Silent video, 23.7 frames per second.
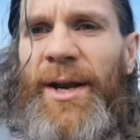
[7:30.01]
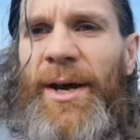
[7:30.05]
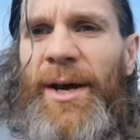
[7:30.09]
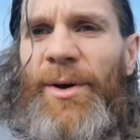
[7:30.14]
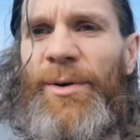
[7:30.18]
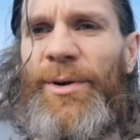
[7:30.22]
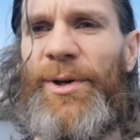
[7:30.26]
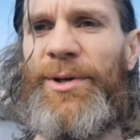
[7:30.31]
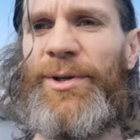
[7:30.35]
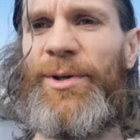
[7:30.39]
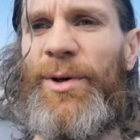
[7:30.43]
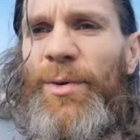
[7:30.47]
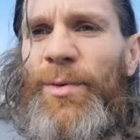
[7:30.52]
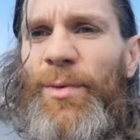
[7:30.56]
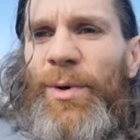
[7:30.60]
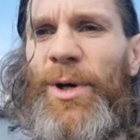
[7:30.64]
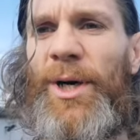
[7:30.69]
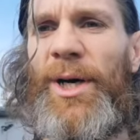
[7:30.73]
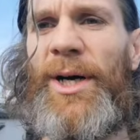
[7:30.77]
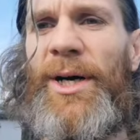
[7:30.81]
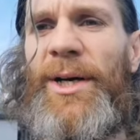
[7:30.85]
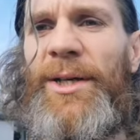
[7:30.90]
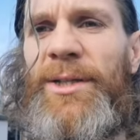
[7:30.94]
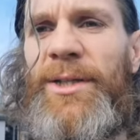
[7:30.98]
out on your
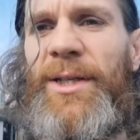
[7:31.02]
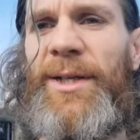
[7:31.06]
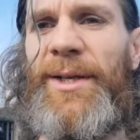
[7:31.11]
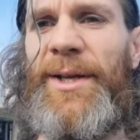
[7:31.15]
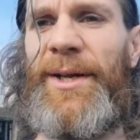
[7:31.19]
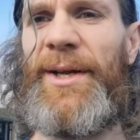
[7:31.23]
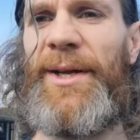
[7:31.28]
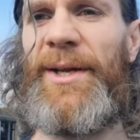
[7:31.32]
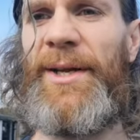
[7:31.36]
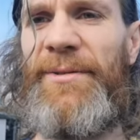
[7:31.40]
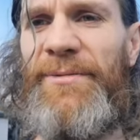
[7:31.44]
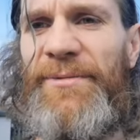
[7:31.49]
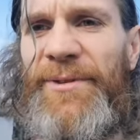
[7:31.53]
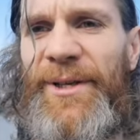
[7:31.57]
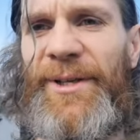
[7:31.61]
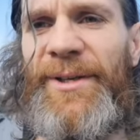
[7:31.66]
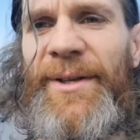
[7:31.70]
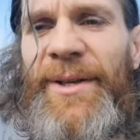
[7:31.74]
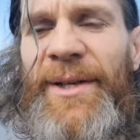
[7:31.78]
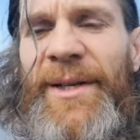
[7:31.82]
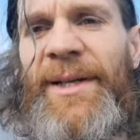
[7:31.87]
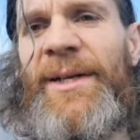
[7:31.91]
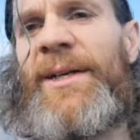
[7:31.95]
walks in the evening,